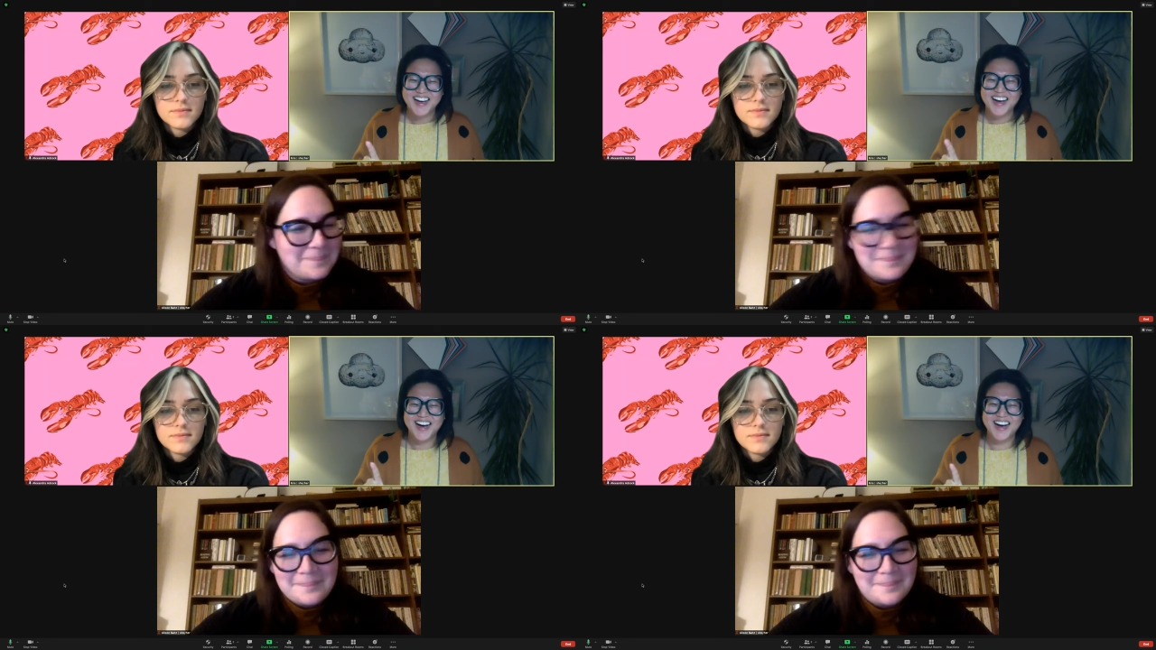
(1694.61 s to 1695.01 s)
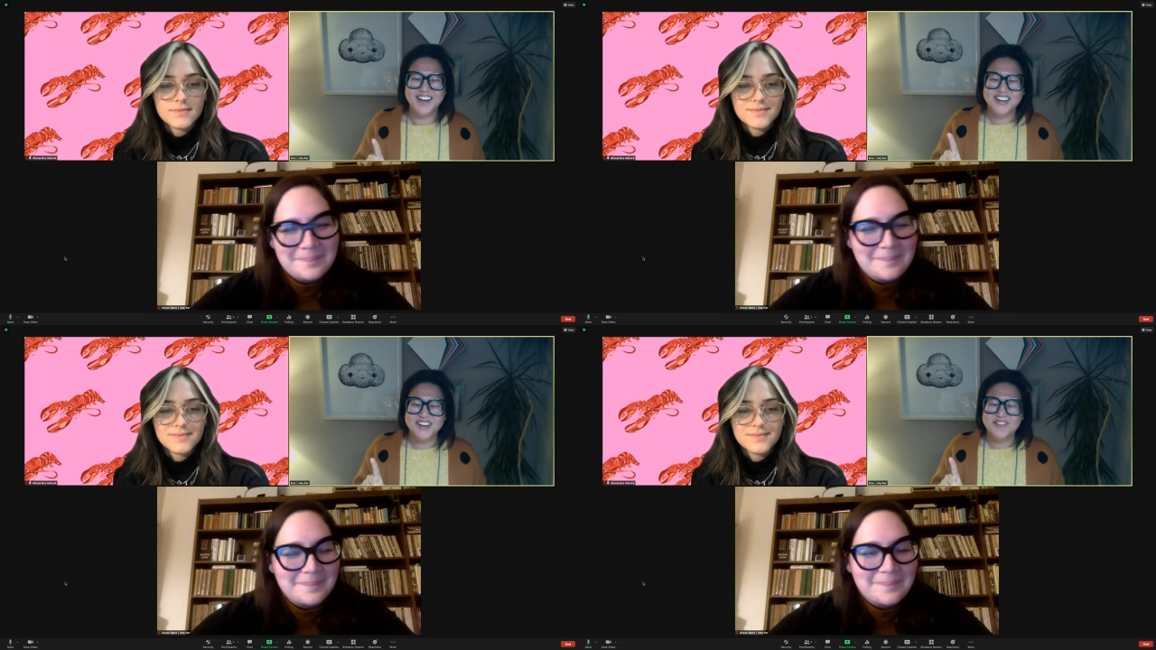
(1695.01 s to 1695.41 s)

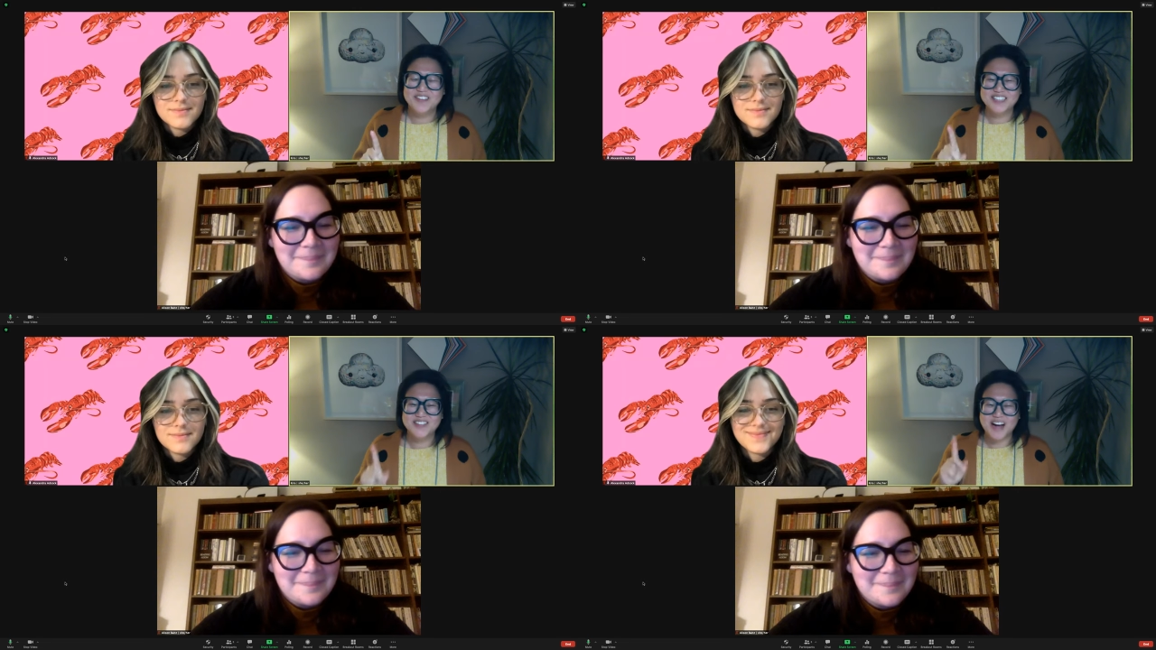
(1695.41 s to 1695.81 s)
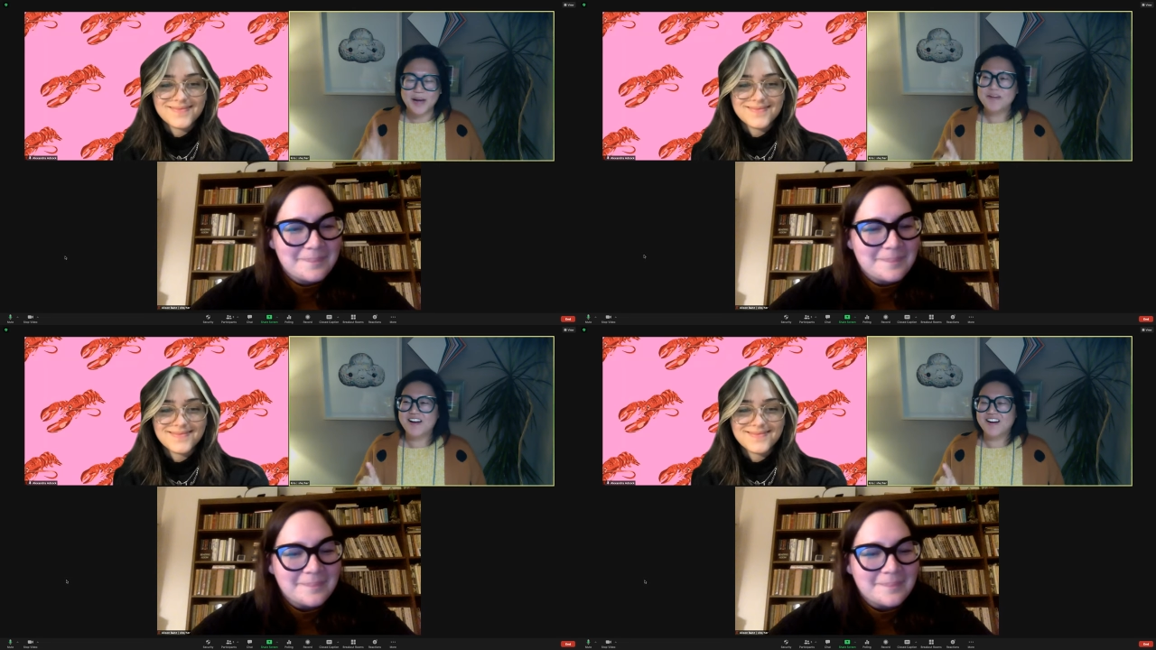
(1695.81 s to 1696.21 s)
Speaker 1: Um, but to
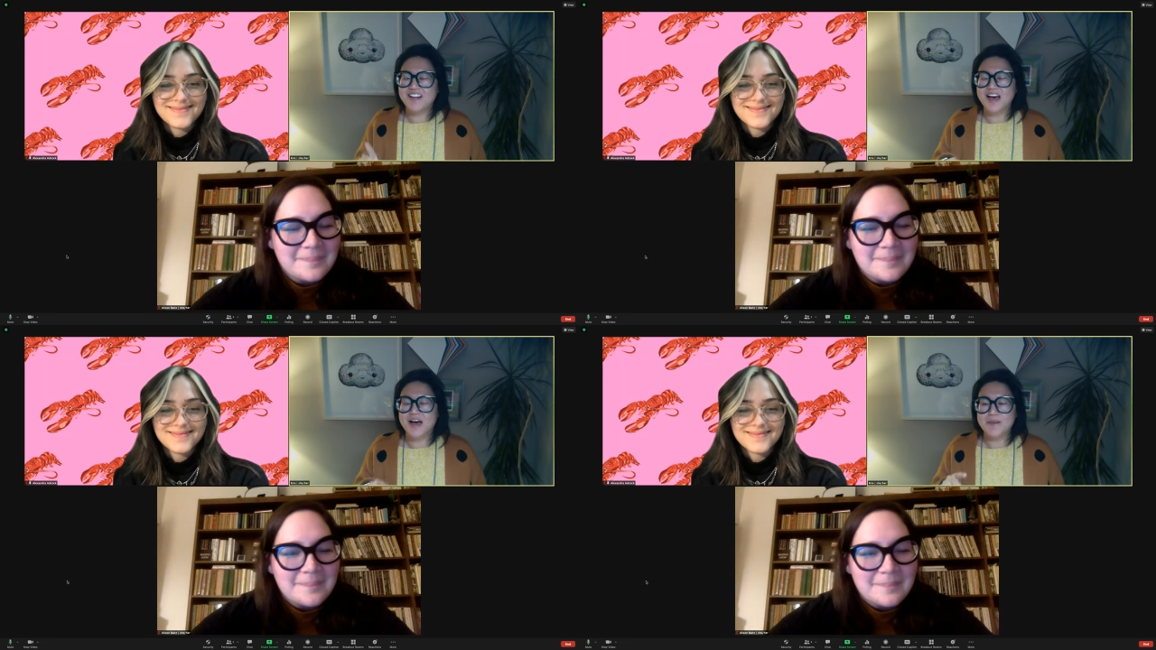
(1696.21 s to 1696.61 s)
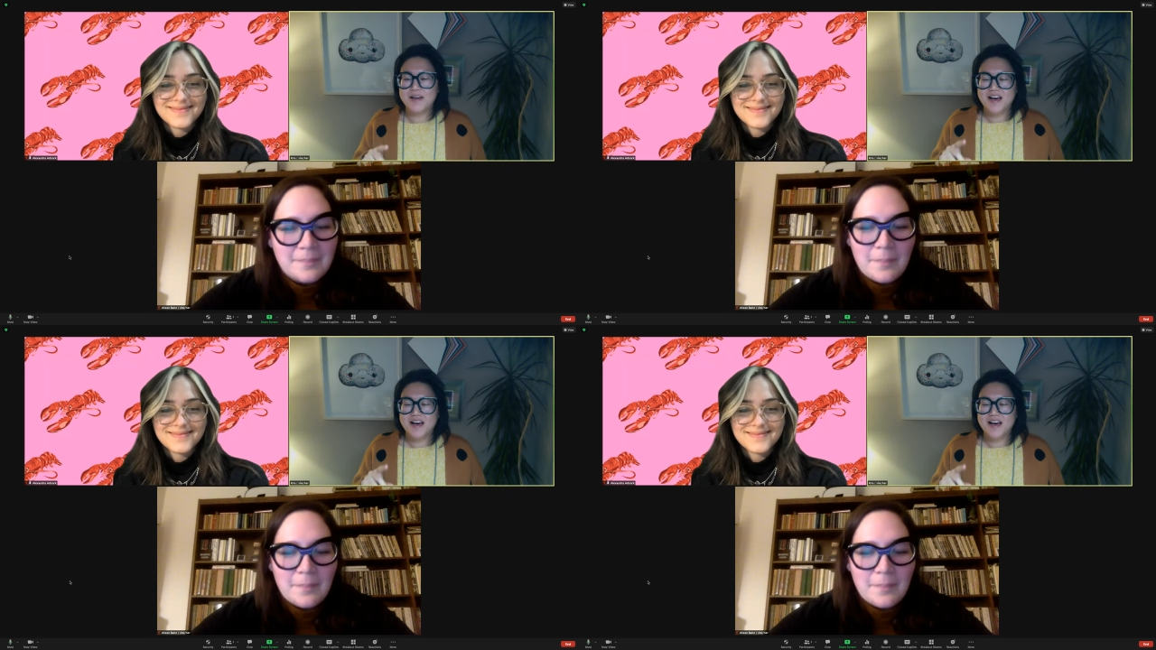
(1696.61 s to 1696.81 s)
wrap it all up,